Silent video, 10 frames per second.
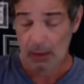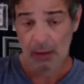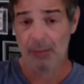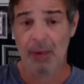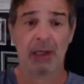
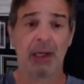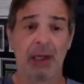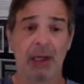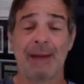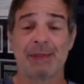The market
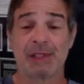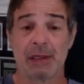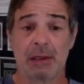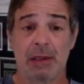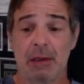
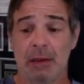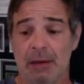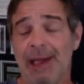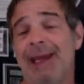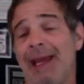collapsed.
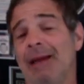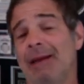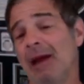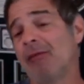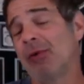They
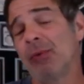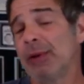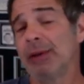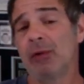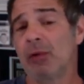can't ever
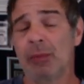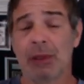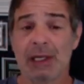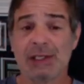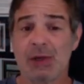really
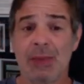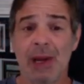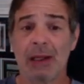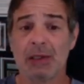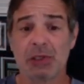normalize their
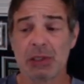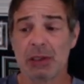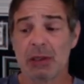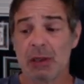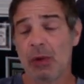balance sheet
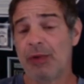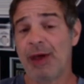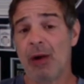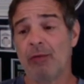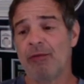
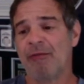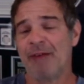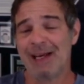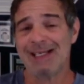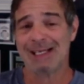without
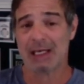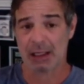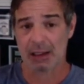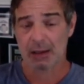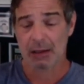
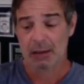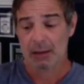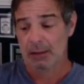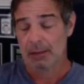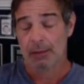facing
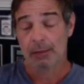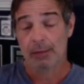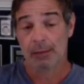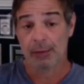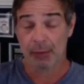
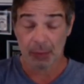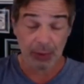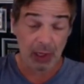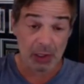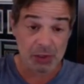the
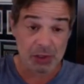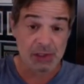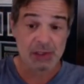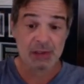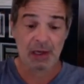
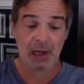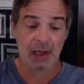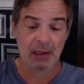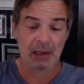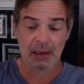repercussions.
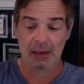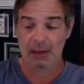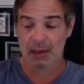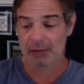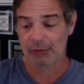And
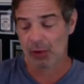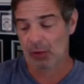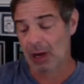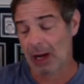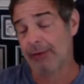
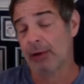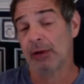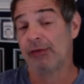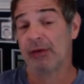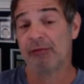so either
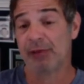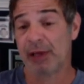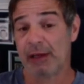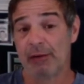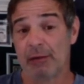it's
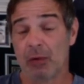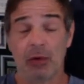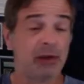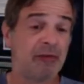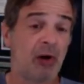inflate
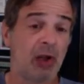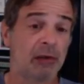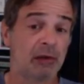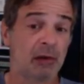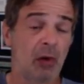or
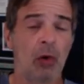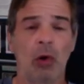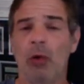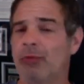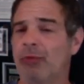default or
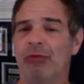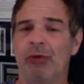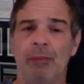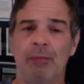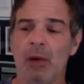go through
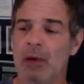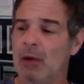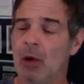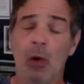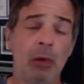some
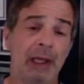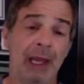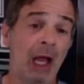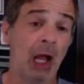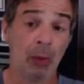holy
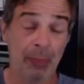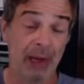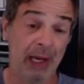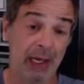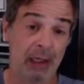hell
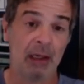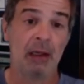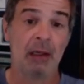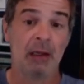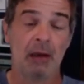pain
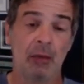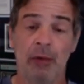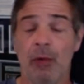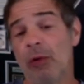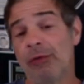
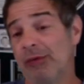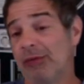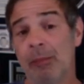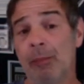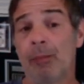when the whole
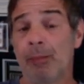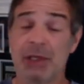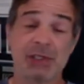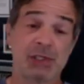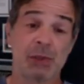system
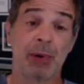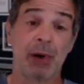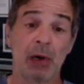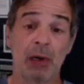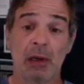busts
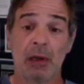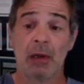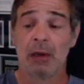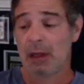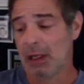apart.
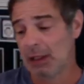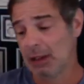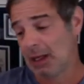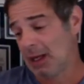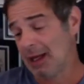
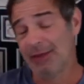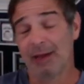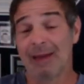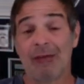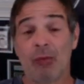And I
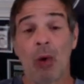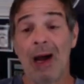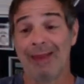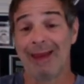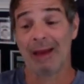think that's
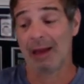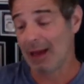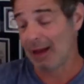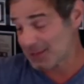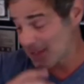why they
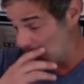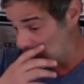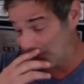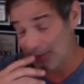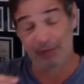have said for the